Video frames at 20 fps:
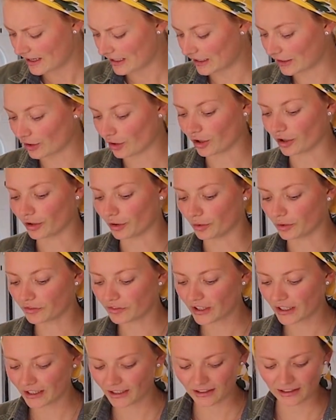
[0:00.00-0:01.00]
in our own
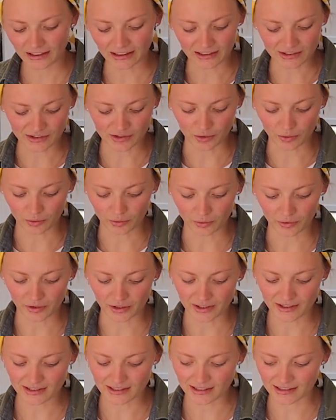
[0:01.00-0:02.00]
van, and so
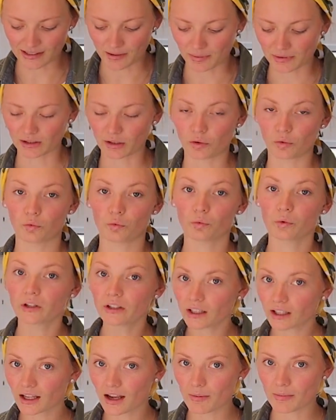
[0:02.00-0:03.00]
this is something that will
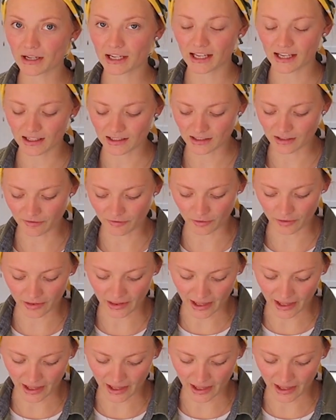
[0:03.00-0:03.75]
really come in handy for